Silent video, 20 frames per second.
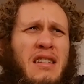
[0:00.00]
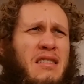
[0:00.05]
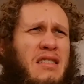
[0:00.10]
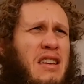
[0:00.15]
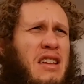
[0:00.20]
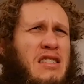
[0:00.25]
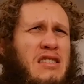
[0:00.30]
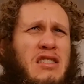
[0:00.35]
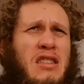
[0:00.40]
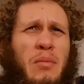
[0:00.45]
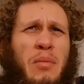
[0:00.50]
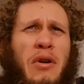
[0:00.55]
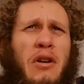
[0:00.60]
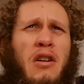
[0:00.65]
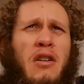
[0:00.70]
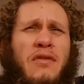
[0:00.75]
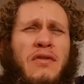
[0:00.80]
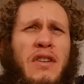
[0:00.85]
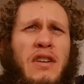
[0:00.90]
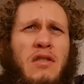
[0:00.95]
it's the
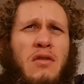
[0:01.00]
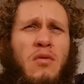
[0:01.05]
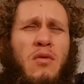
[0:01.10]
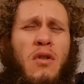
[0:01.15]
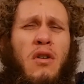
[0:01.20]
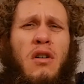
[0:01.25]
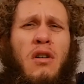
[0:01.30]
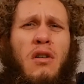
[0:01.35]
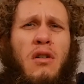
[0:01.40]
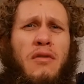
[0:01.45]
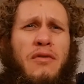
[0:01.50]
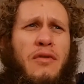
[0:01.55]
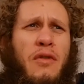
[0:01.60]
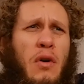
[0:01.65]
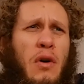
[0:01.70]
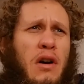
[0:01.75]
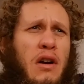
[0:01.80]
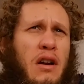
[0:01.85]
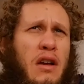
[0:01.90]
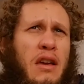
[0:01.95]
perfect role
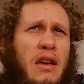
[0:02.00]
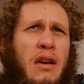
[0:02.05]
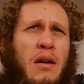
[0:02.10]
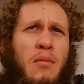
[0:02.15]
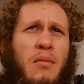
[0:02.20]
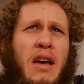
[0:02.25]
for him.